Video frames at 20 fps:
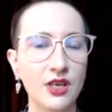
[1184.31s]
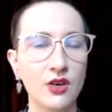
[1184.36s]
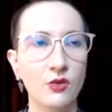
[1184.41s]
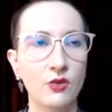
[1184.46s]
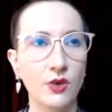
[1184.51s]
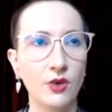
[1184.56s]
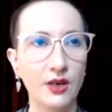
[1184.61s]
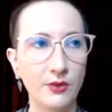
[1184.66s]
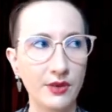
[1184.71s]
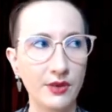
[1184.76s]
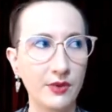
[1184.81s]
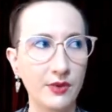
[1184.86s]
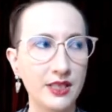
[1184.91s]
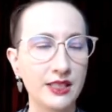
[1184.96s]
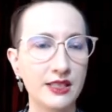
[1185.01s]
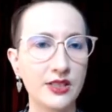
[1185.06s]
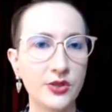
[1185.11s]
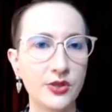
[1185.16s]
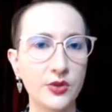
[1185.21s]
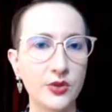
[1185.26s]
where we went to
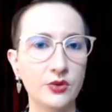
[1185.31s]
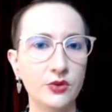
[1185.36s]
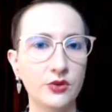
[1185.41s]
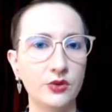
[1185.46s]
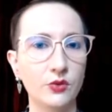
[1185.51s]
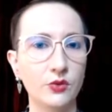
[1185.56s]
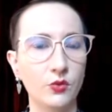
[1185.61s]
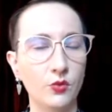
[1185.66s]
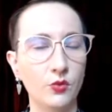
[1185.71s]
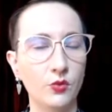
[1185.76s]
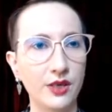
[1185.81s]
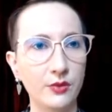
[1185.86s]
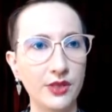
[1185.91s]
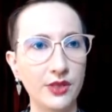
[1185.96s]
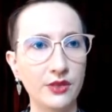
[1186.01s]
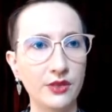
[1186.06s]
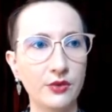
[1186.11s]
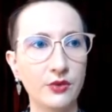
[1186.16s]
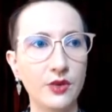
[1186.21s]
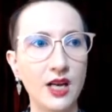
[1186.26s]
school, where we
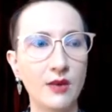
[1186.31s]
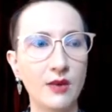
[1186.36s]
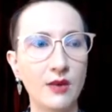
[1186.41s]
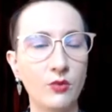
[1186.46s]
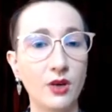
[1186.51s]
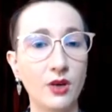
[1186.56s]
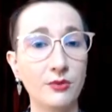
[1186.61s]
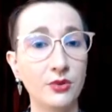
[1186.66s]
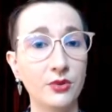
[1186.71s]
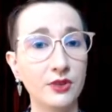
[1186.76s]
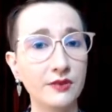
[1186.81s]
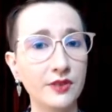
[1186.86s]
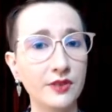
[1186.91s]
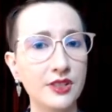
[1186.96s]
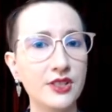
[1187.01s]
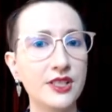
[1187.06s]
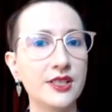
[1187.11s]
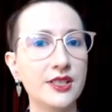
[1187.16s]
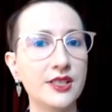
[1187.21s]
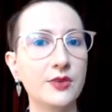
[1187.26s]
grew up, what
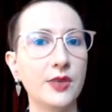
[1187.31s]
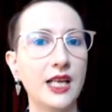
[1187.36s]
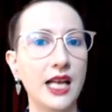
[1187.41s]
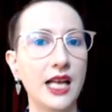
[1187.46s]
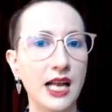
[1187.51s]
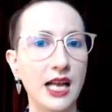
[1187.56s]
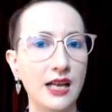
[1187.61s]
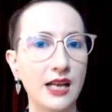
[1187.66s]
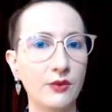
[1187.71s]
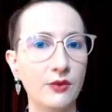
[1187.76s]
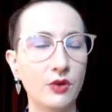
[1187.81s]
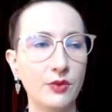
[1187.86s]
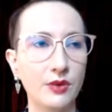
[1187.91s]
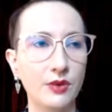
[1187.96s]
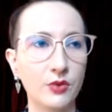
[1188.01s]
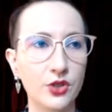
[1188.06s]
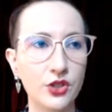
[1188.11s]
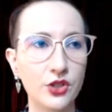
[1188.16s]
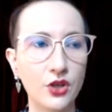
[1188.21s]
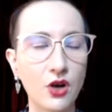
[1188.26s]
privileges we had, what we
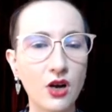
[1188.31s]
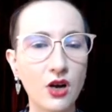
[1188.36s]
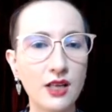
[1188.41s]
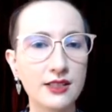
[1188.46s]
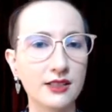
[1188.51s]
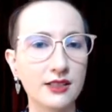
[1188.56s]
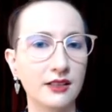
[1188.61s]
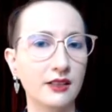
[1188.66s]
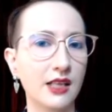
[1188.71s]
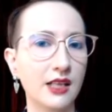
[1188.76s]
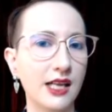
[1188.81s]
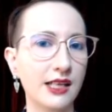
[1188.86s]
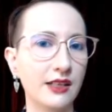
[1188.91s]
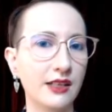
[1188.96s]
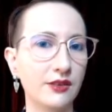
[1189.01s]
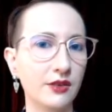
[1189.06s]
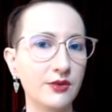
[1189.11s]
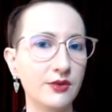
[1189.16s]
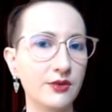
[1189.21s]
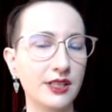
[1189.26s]
were taught to like,
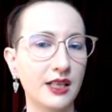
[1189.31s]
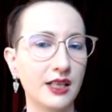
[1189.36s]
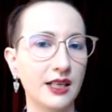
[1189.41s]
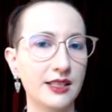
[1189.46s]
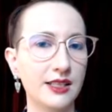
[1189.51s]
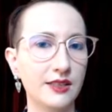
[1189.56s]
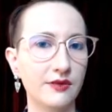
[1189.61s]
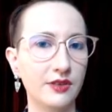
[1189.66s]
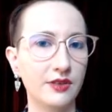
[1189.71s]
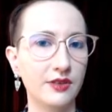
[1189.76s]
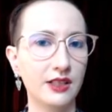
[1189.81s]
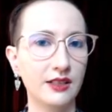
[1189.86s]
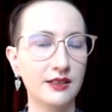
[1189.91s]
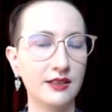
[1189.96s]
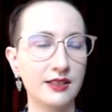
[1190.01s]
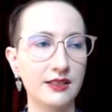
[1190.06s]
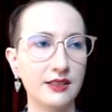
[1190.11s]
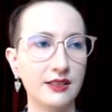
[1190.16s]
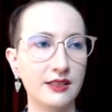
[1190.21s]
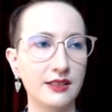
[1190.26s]
those kinds of
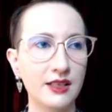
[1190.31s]
things.